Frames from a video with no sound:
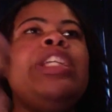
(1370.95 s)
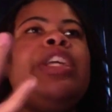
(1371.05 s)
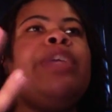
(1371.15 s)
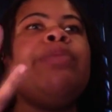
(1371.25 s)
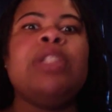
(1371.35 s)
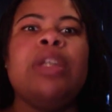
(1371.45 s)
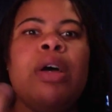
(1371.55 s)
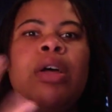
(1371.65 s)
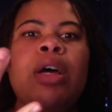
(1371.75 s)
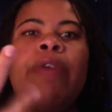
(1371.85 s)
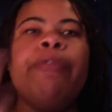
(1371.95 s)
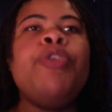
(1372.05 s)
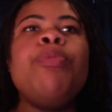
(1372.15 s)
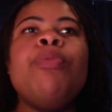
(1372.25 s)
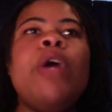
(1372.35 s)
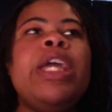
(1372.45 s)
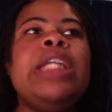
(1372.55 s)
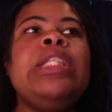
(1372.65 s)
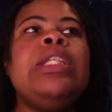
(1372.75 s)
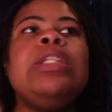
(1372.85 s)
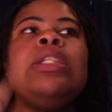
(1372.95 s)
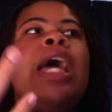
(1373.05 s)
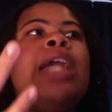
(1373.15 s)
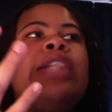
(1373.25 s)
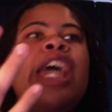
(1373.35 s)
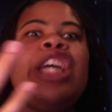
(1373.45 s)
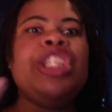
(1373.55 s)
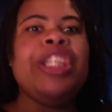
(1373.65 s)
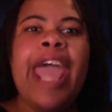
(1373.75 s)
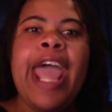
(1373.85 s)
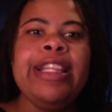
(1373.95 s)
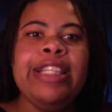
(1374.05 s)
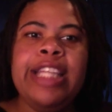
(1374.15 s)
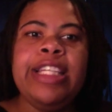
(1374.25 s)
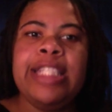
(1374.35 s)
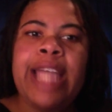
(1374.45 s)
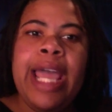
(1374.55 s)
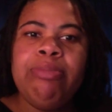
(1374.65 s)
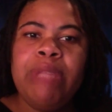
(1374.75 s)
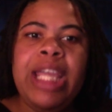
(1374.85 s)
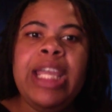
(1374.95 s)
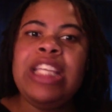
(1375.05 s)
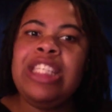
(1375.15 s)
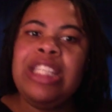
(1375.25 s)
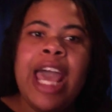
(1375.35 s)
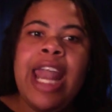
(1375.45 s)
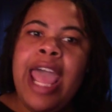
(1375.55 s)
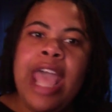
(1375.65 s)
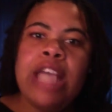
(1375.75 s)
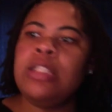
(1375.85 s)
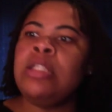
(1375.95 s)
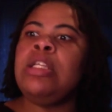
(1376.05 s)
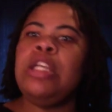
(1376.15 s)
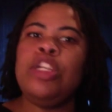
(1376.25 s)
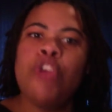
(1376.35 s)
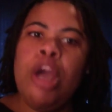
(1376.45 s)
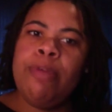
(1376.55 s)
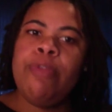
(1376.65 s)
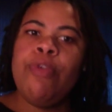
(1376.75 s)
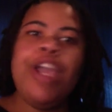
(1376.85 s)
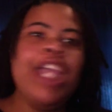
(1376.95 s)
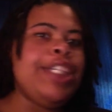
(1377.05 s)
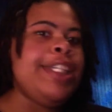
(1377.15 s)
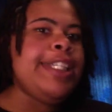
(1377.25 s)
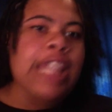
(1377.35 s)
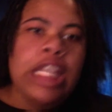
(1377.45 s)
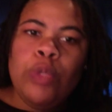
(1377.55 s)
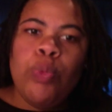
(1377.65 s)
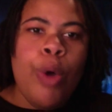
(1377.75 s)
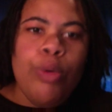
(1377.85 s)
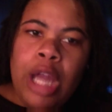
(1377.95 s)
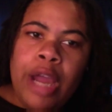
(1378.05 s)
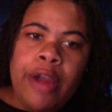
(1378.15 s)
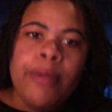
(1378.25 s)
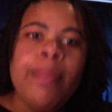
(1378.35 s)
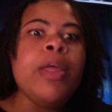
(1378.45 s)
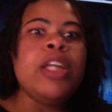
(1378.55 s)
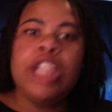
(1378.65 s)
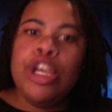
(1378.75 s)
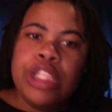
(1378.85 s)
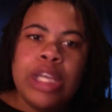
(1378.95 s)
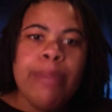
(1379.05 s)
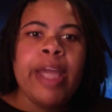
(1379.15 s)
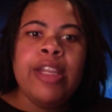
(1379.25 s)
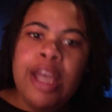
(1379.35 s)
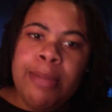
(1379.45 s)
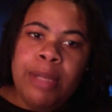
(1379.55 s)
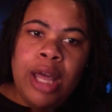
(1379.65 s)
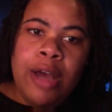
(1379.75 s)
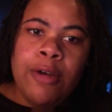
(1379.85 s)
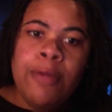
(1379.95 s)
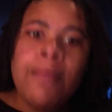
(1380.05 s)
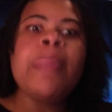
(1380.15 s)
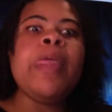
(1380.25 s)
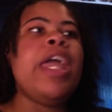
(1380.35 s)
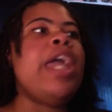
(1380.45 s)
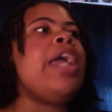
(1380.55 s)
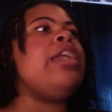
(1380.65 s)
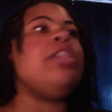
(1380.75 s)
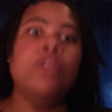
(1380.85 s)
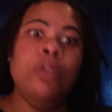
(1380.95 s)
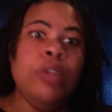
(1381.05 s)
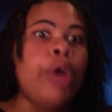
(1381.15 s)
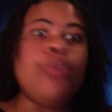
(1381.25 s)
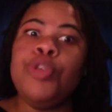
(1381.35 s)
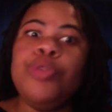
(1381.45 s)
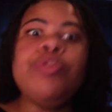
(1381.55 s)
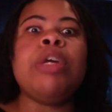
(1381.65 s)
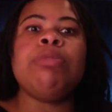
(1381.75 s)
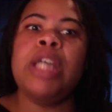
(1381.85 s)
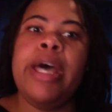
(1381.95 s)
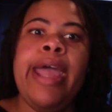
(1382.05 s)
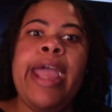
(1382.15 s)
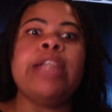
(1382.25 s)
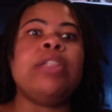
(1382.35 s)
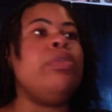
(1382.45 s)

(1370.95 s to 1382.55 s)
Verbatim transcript: it was a few more incidents that she had did the same thing and she got ass in trouble for it and she just won't learn until somebody come along and you know do something to her ass you